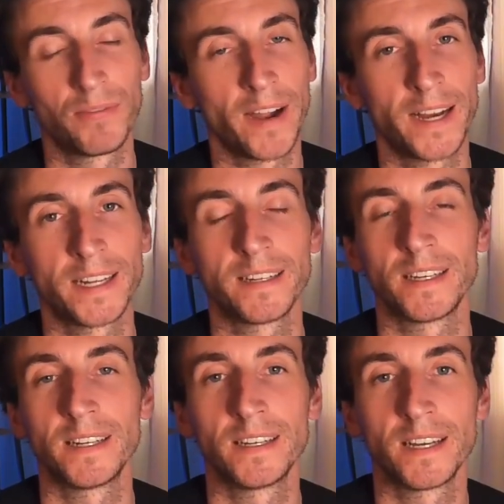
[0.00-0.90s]
We'll find
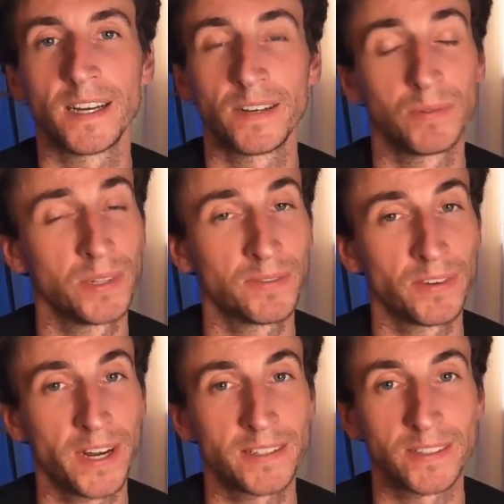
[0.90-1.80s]
it and uh, we'll
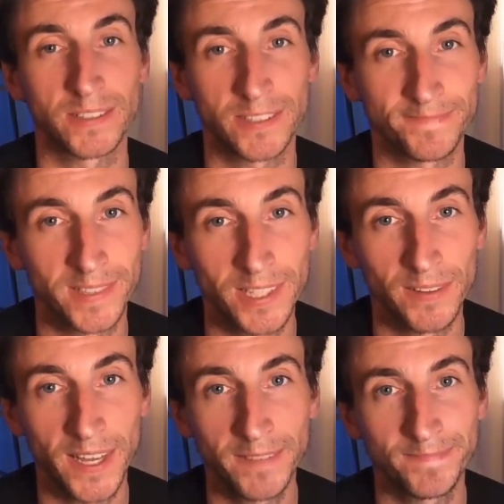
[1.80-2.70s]
look for answers.
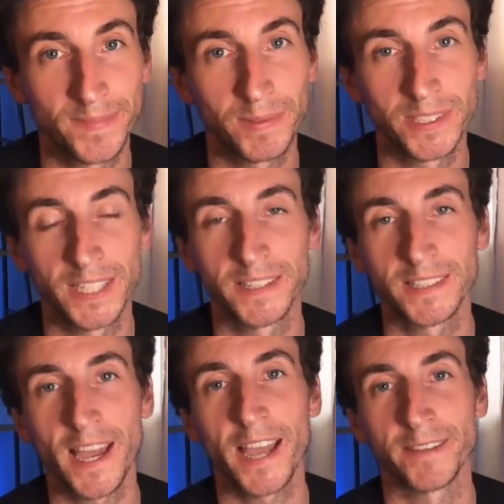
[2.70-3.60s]
Until then, we'll see you in the sky.